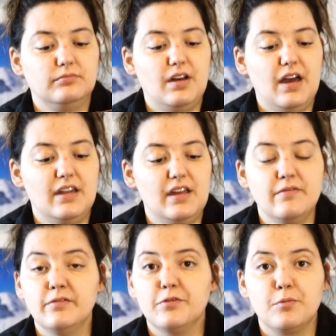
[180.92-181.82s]
and
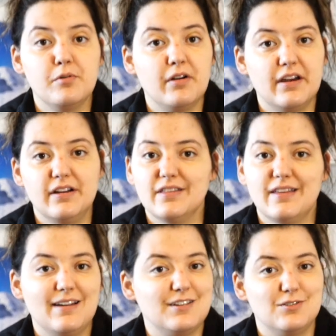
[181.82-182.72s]
even for Bulgaria,
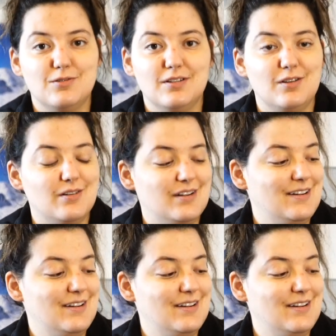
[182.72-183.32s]
that is not a lot.